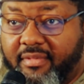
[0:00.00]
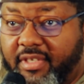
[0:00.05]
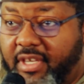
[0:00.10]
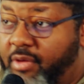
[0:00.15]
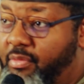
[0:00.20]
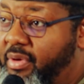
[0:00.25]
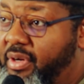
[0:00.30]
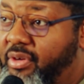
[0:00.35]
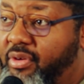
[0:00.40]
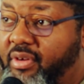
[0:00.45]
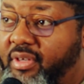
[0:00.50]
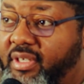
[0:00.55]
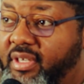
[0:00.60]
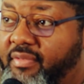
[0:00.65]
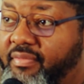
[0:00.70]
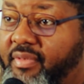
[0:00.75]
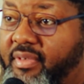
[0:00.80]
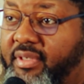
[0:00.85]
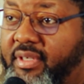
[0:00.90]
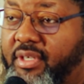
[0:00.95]
They were not
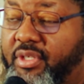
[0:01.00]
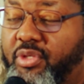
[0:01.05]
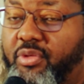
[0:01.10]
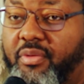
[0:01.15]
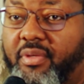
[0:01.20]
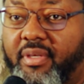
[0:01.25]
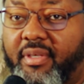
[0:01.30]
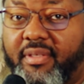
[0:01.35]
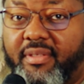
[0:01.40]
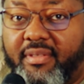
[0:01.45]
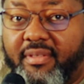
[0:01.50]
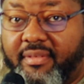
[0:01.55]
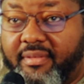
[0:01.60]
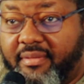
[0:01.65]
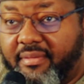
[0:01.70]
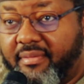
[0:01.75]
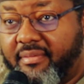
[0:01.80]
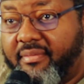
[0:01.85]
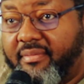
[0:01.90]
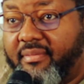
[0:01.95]
given, they took it.
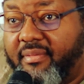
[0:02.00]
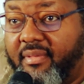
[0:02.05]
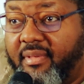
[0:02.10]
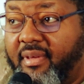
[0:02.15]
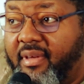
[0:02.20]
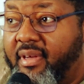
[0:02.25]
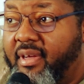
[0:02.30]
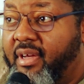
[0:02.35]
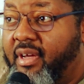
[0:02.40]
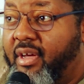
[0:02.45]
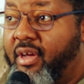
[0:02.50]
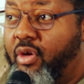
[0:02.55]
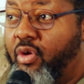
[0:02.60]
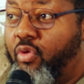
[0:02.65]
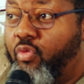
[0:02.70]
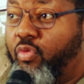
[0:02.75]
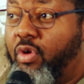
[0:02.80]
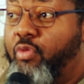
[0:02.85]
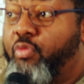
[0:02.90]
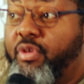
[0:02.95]

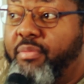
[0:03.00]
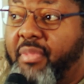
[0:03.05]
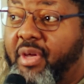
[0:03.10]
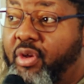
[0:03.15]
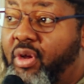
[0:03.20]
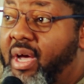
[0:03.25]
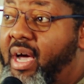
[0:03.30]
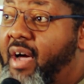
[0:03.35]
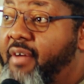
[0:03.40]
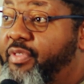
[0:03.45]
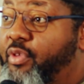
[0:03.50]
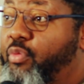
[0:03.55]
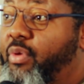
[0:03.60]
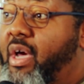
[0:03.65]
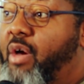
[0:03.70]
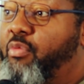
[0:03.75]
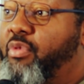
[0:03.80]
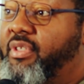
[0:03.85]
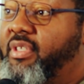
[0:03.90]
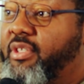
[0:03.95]
Well, we may not have the
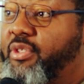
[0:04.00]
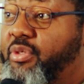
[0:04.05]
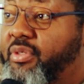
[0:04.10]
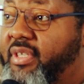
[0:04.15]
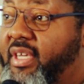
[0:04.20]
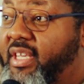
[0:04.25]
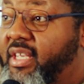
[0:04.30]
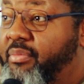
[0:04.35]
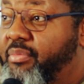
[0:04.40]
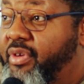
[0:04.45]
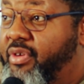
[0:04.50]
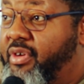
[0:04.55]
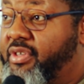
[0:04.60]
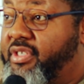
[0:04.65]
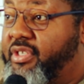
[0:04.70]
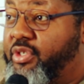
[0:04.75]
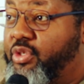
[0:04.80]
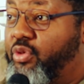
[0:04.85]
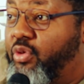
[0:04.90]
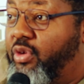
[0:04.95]
wherewithal to take it
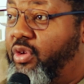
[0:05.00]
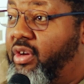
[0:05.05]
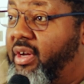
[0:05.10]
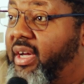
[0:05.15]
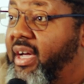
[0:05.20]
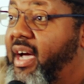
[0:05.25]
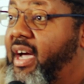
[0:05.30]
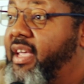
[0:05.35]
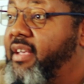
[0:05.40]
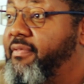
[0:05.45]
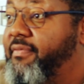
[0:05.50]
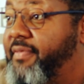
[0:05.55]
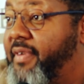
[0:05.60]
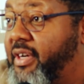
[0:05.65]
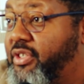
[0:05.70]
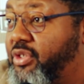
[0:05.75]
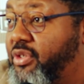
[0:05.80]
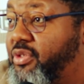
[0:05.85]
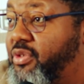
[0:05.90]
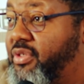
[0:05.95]
because it's no longer in
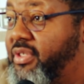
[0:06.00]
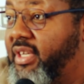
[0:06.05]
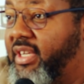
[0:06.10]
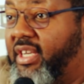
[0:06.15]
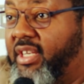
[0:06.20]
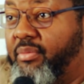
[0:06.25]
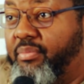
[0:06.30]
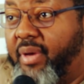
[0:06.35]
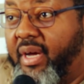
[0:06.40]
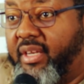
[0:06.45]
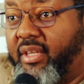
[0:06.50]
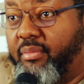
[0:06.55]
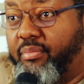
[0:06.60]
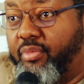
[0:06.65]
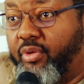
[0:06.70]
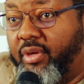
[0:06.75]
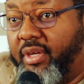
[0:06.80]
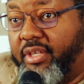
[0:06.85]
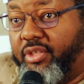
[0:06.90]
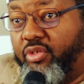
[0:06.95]
fashion to take it by the
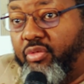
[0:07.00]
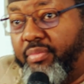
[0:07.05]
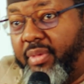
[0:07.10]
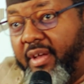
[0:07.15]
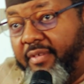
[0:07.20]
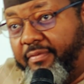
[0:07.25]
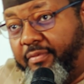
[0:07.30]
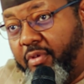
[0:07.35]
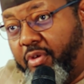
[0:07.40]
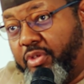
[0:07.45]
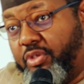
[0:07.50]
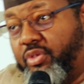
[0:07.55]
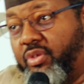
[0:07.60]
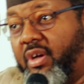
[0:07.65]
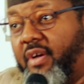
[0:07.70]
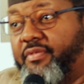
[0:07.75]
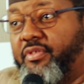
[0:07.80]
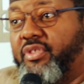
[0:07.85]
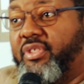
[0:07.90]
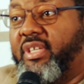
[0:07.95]
bullet or by force. You
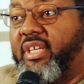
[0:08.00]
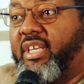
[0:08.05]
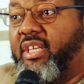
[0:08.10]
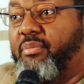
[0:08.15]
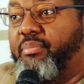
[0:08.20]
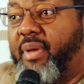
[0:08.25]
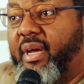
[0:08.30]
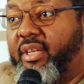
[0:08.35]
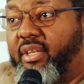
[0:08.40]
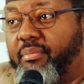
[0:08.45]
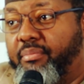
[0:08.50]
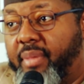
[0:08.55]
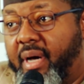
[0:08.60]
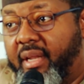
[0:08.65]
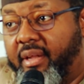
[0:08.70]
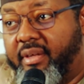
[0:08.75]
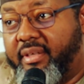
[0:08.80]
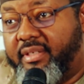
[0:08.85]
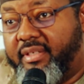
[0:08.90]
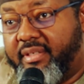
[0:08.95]
have to take it by the
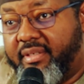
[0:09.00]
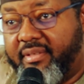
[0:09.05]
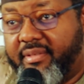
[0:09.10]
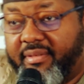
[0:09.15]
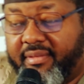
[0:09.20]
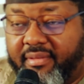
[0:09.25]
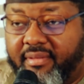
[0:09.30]
ballot.